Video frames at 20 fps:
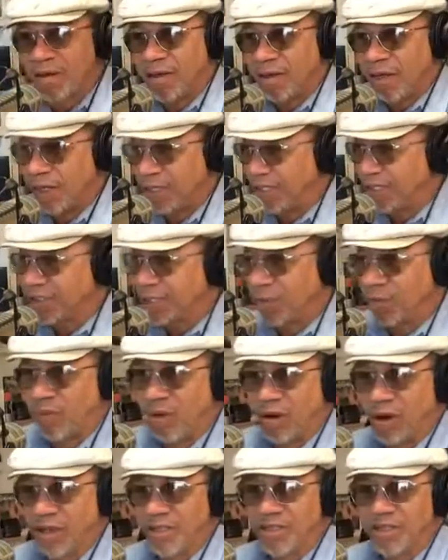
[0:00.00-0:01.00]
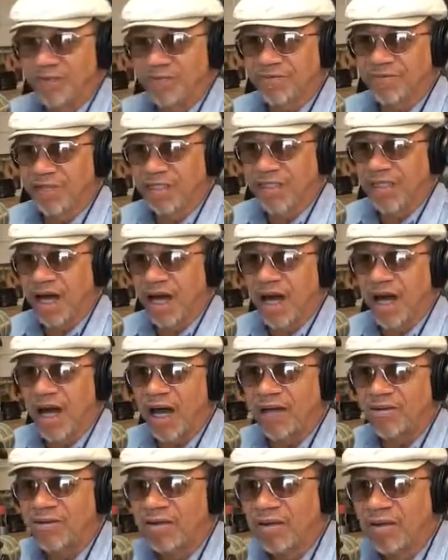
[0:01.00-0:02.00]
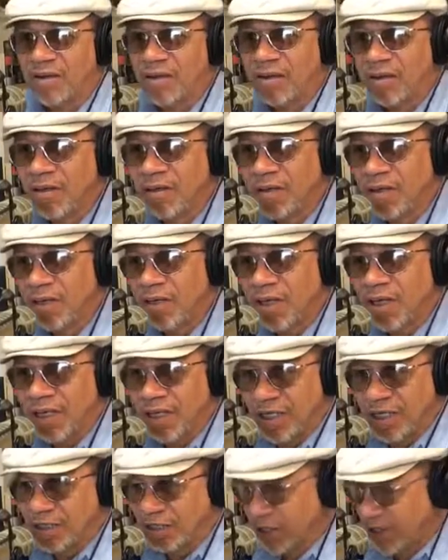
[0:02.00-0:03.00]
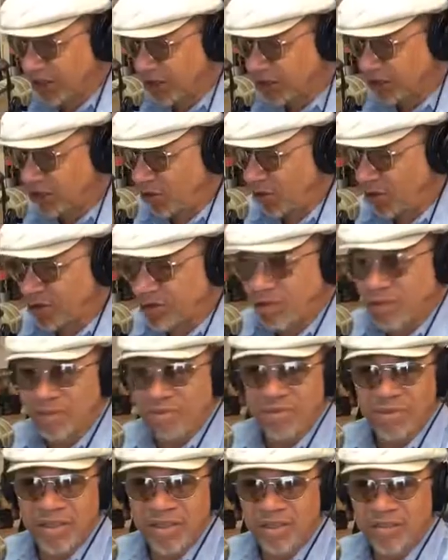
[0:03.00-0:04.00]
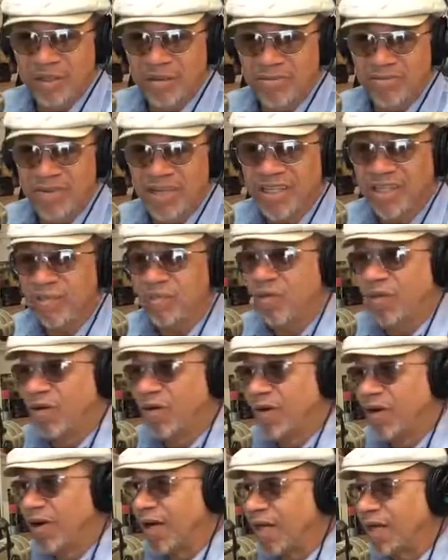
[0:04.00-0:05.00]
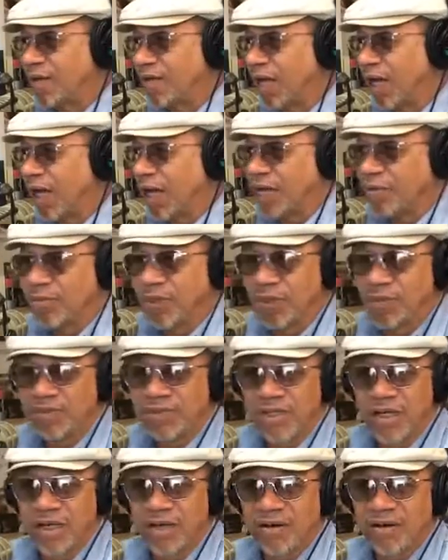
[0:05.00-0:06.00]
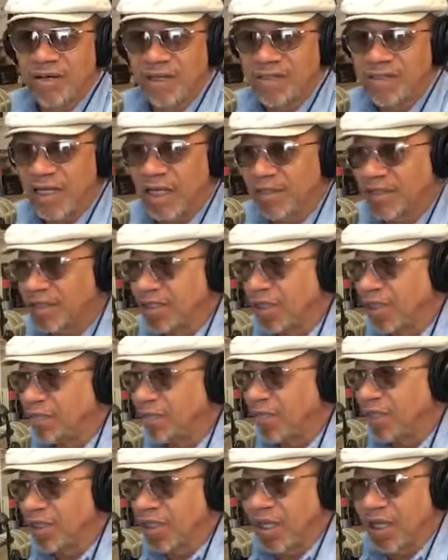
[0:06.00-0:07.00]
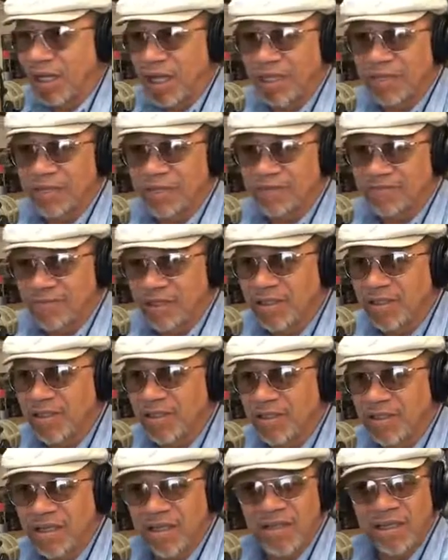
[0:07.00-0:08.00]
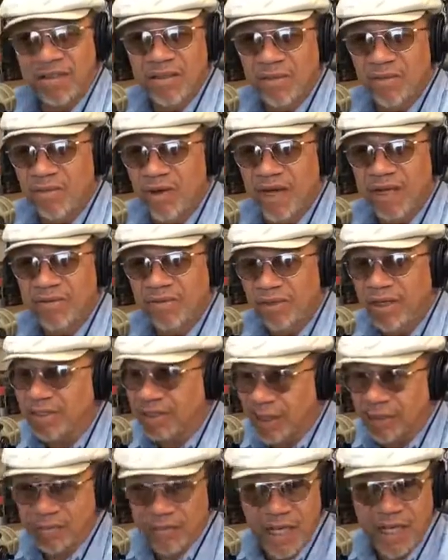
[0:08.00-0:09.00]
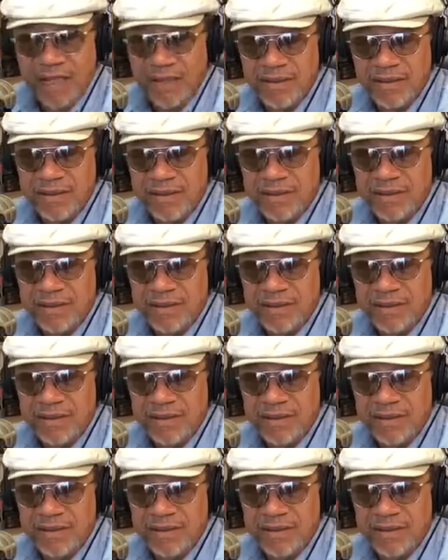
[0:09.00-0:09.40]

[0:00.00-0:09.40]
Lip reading: He's a warrior for God. He's going to start the race war, and I'm no terrorist. I defended the white race. I'm telling you.